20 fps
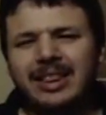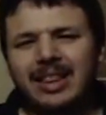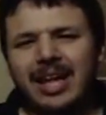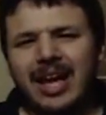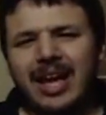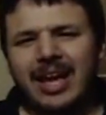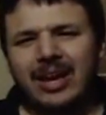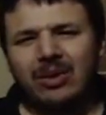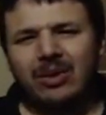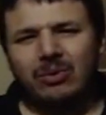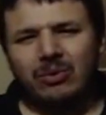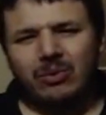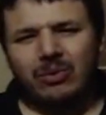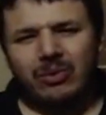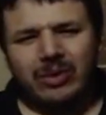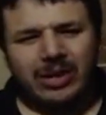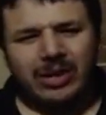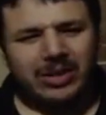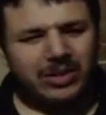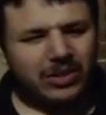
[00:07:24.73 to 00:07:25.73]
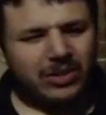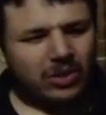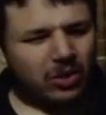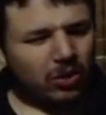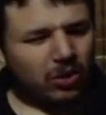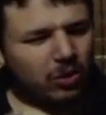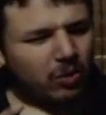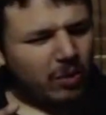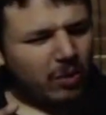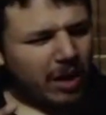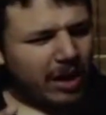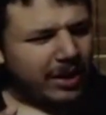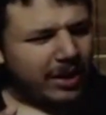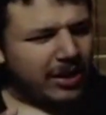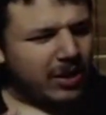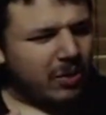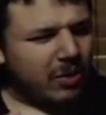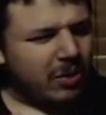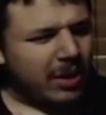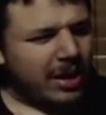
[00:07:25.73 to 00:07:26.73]
like was
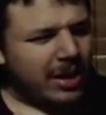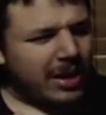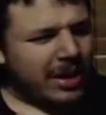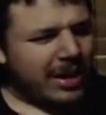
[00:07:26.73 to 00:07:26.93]
Colorado,